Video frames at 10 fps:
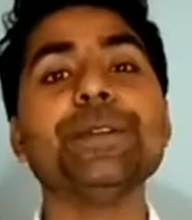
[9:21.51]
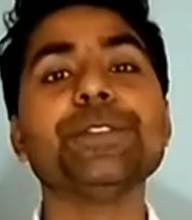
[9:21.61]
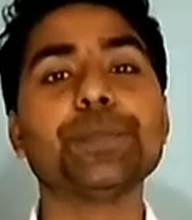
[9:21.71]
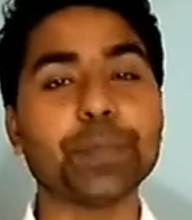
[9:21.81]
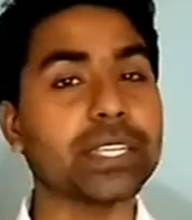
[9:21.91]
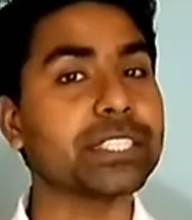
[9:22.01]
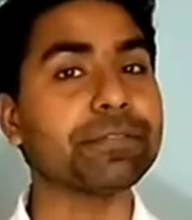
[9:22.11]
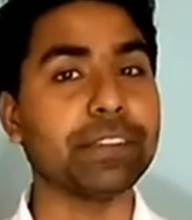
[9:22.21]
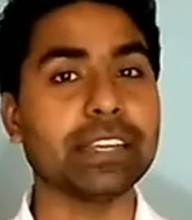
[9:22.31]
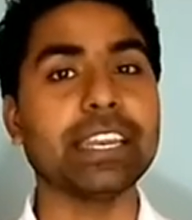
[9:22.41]

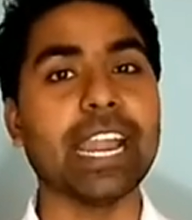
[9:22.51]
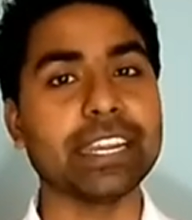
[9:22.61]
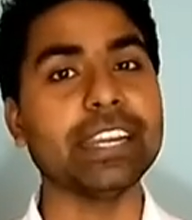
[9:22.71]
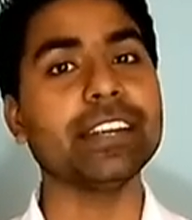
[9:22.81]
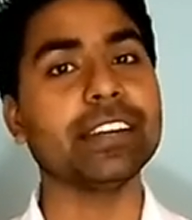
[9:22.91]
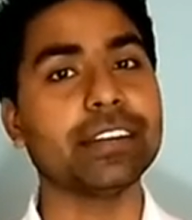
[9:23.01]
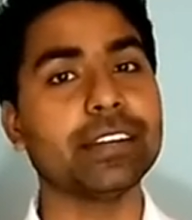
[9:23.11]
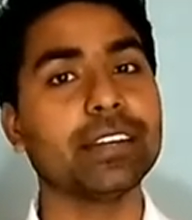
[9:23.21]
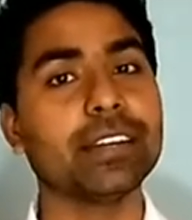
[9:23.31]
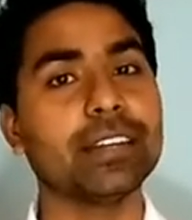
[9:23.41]
specific latent
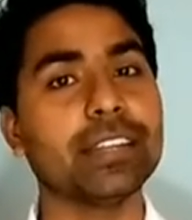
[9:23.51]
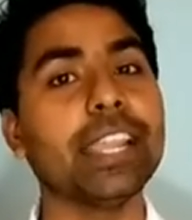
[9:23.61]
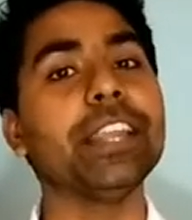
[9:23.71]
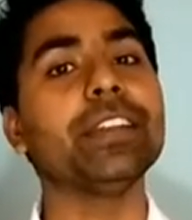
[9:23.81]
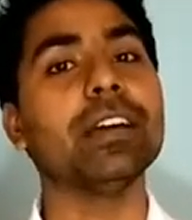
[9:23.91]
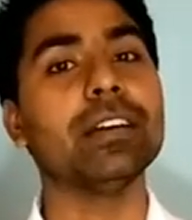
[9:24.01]
heat.